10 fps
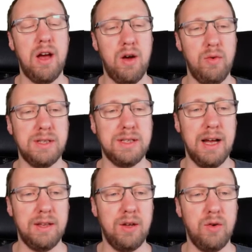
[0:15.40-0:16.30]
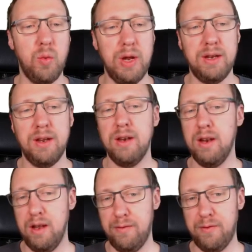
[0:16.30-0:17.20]
we start with
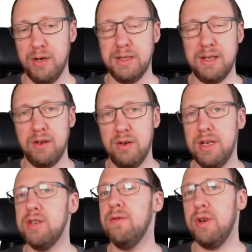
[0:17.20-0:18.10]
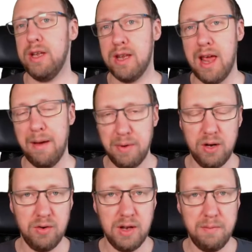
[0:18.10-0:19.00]
the first condition for the gap
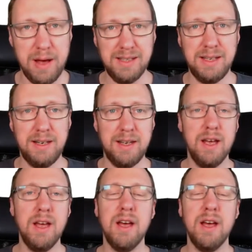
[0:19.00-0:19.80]
to capacity